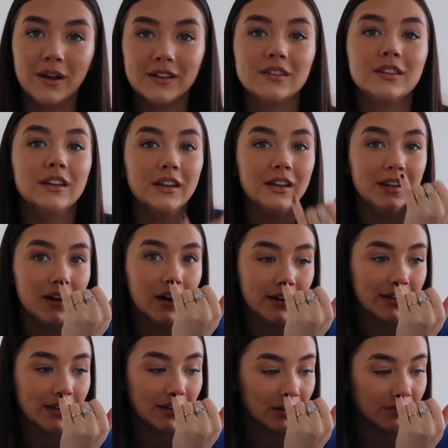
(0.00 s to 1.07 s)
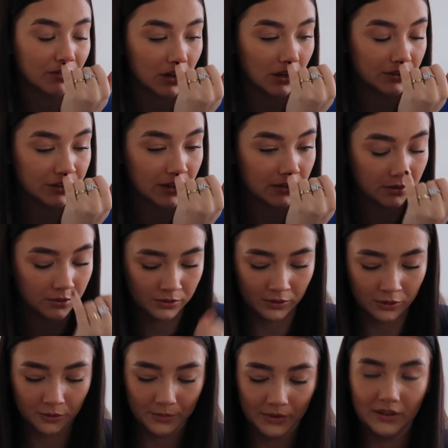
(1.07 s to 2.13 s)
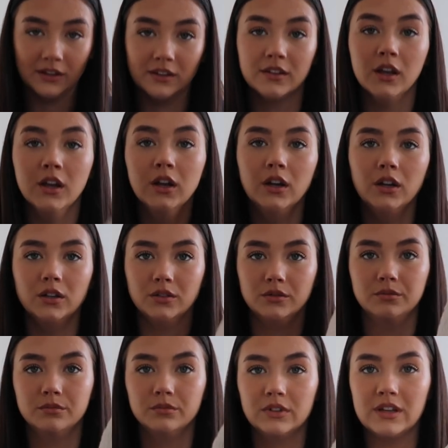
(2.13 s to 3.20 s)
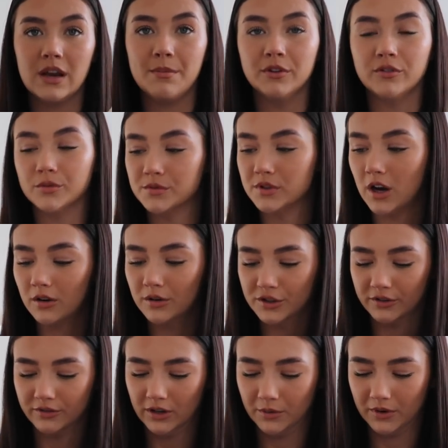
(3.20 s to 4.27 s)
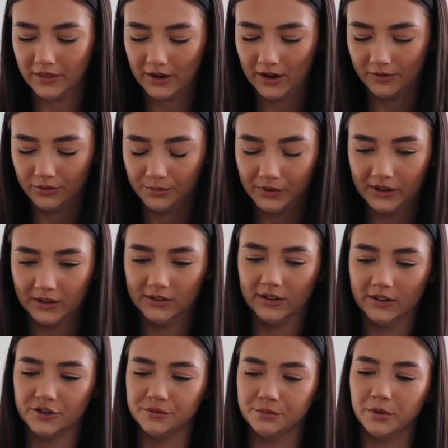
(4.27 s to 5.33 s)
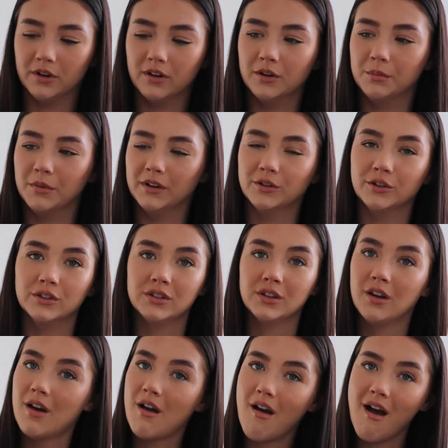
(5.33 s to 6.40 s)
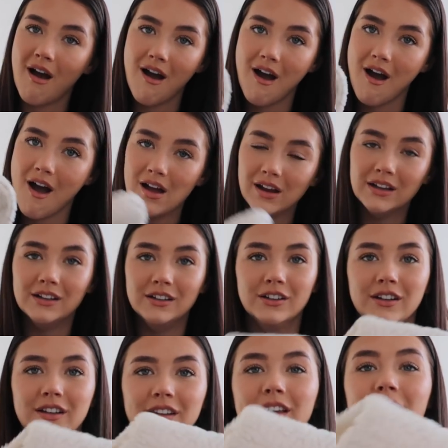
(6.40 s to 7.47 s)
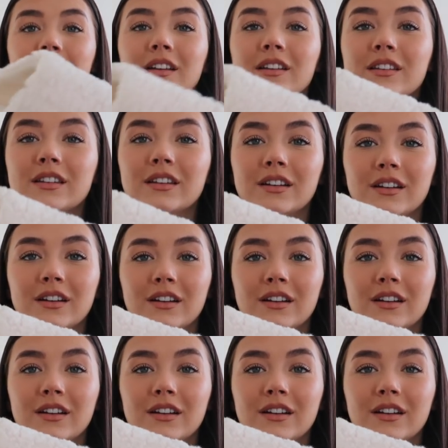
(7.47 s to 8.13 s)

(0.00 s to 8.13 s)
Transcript: well as the IKEA gift card, Jess also got me these slippers from Zara, which I really wanted. They are from the kids section, but oh my god. Look at these.